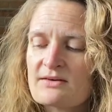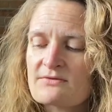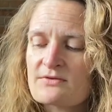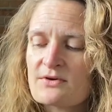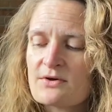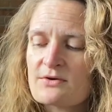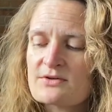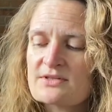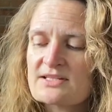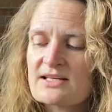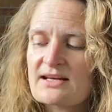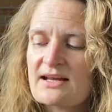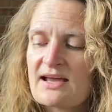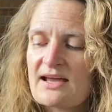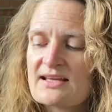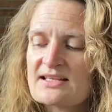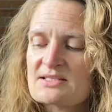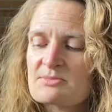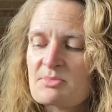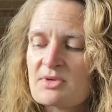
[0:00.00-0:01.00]
folks and
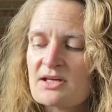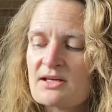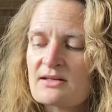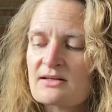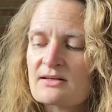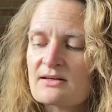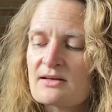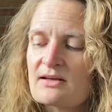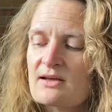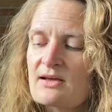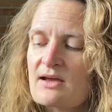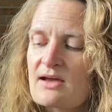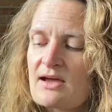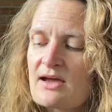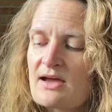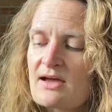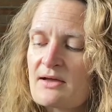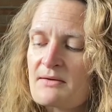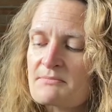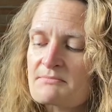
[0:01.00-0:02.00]
has been
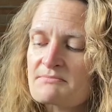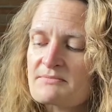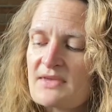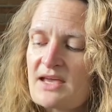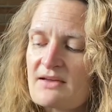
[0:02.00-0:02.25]
um,